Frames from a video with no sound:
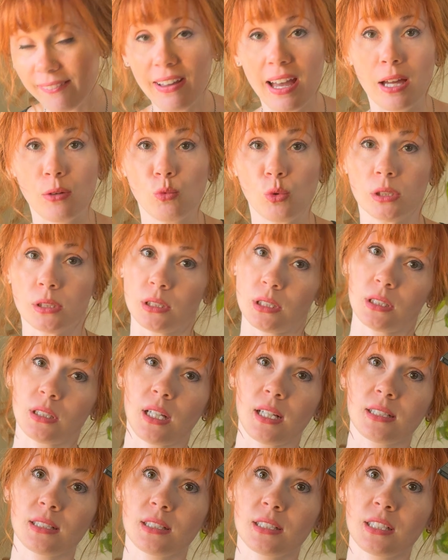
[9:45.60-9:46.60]
had one
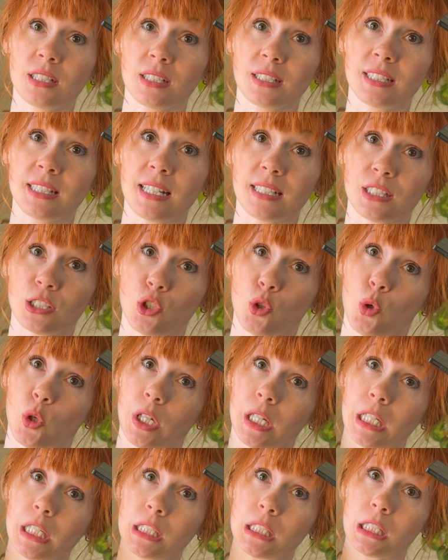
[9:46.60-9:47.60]
success
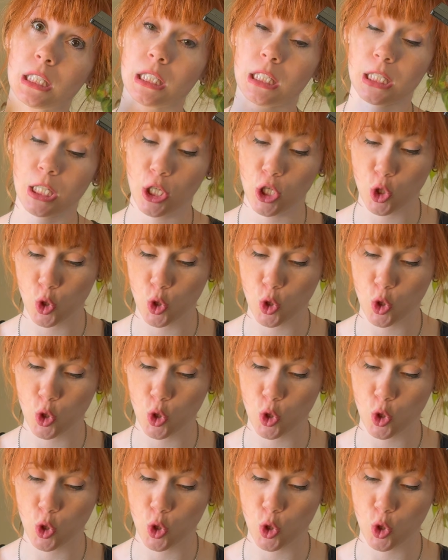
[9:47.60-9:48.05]
story, so.